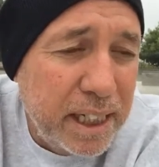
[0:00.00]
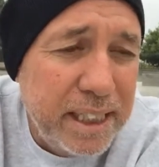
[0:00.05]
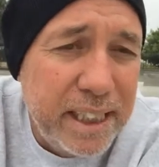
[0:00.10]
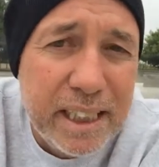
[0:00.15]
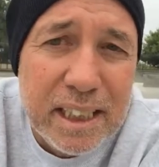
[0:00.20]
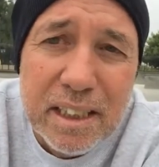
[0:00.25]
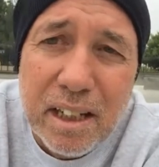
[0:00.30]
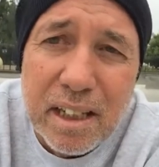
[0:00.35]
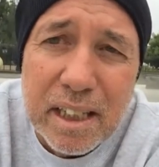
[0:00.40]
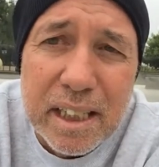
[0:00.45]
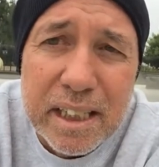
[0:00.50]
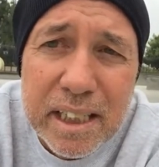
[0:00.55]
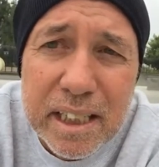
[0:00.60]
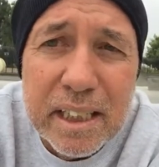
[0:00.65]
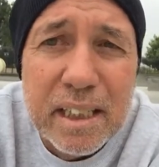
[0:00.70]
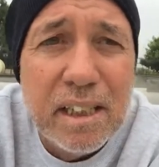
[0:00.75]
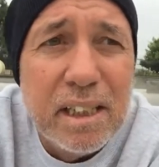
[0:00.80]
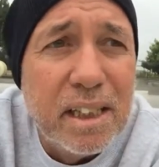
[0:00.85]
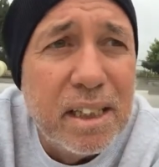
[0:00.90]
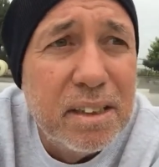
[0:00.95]
need God, I
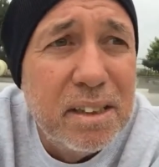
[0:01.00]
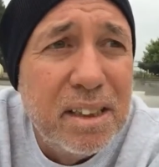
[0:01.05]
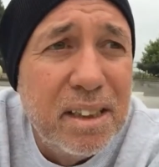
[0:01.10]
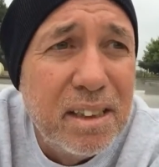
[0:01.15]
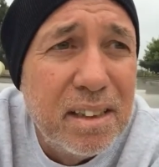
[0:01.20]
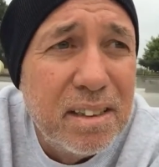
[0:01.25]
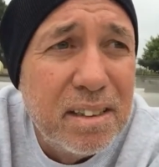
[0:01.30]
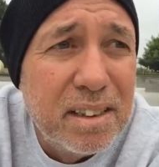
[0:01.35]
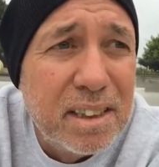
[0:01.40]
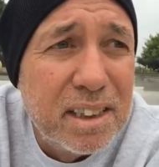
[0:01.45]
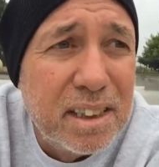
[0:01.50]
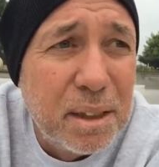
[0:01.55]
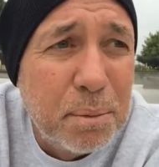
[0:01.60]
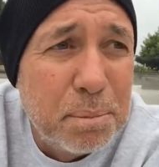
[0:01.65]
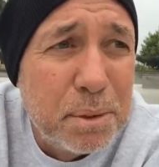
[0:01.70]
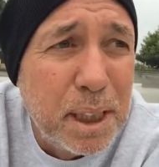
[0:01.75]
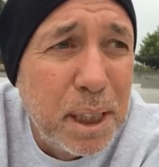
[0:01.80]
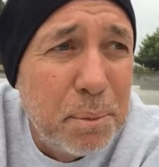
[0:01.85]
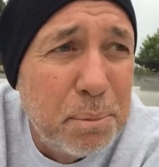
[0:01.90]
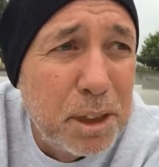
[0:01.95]
need God. And
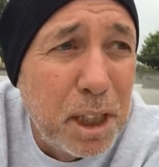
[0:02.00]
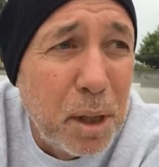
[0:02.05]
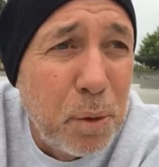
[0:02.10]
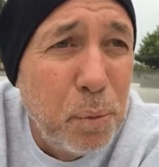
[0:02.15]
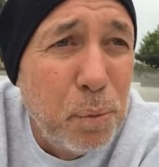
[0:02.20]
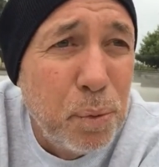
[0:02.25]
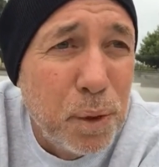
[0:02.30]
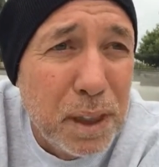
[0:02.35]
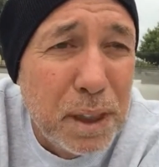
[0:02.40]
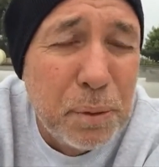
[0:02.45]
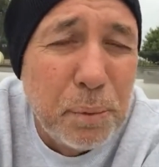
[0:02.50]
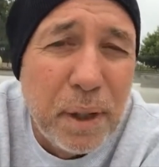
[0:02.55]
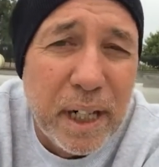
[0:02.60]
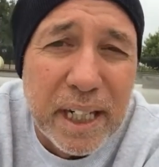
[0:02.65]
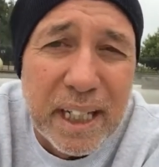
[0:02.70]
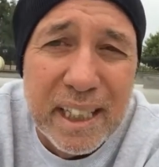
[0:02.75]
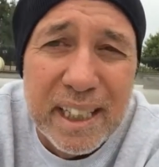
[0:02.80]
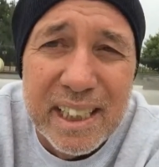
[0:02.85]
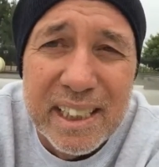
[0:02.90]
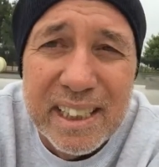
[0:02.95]
sometimes I really
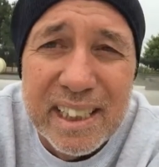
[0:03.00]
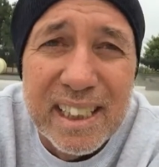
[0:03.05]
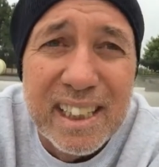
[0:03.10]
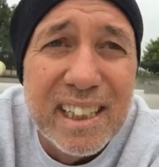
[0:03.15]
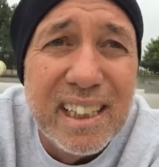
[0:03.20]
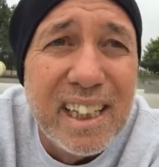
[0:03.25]
recognize it,